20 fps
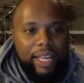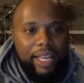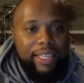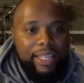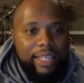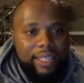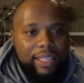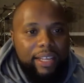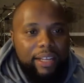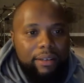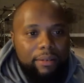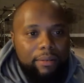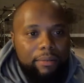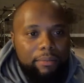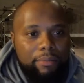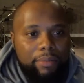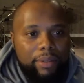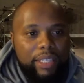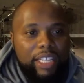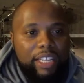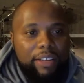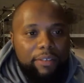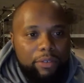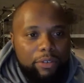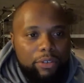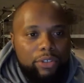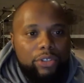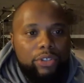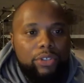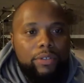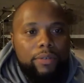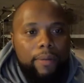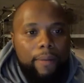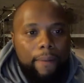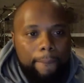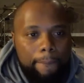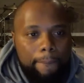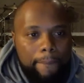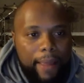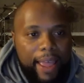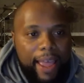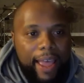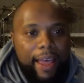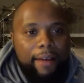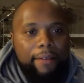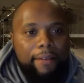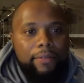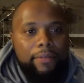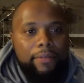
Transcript: I think, that believers have